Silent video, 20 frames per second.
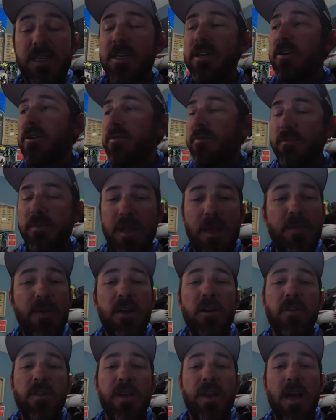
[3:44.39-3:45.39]
So let me
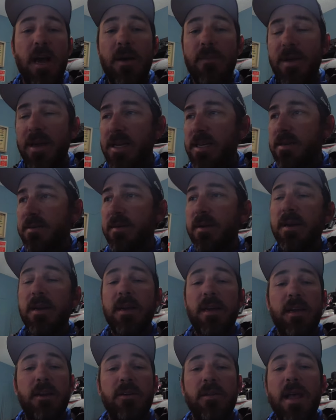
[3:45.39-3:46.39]
know in the comments,
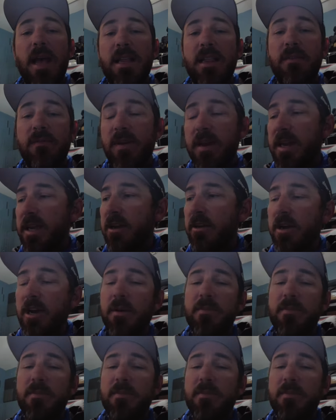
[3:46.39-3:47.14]
you know, like the video,